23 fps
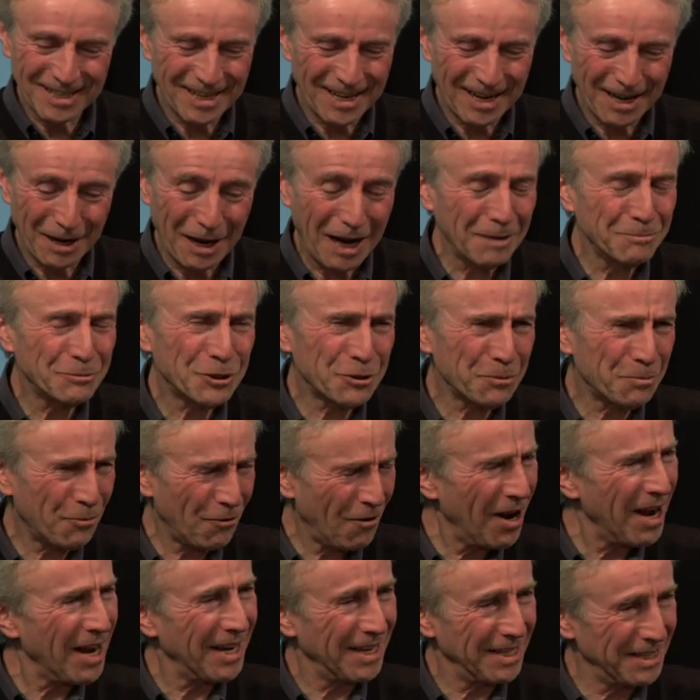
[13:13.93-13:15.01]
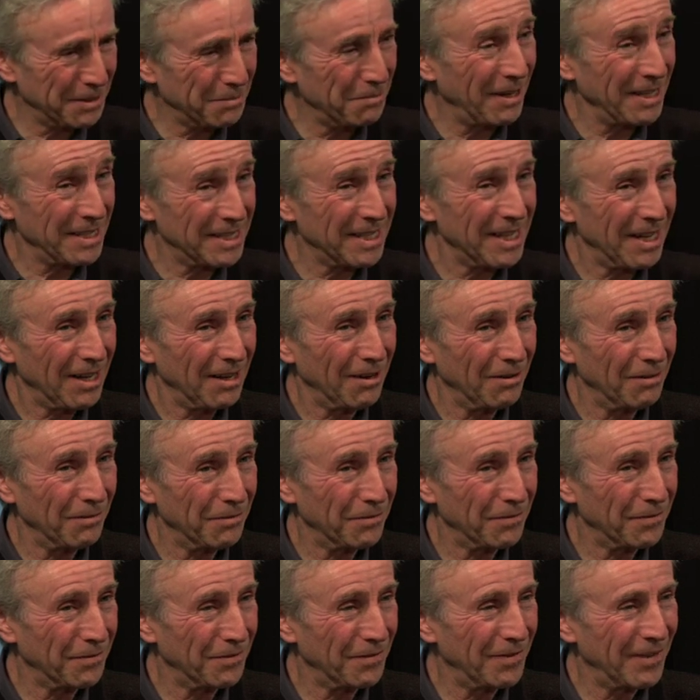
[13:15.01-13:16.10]
I'm surprised
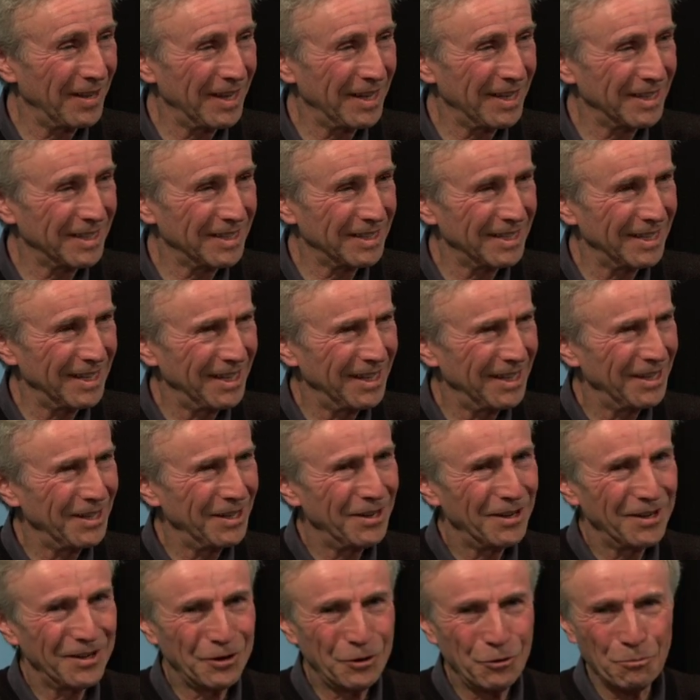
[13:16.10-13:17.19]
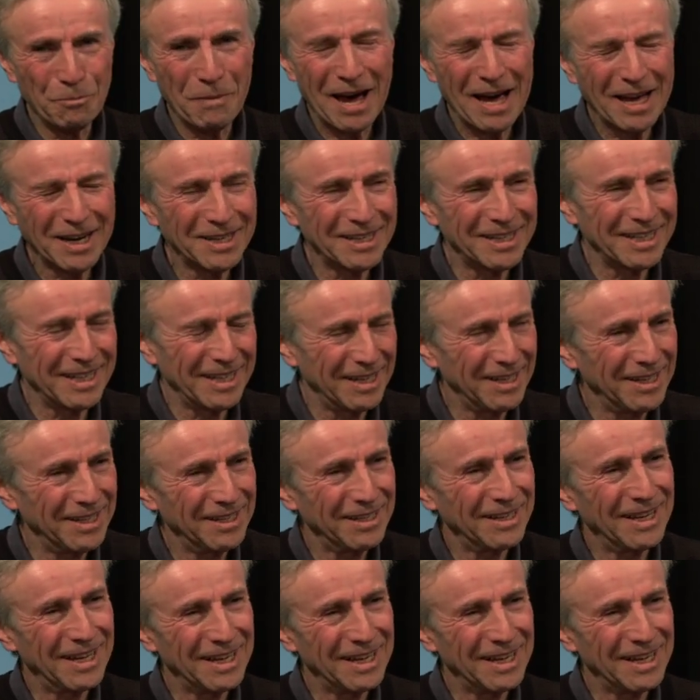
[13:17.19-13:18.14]
myself that humanity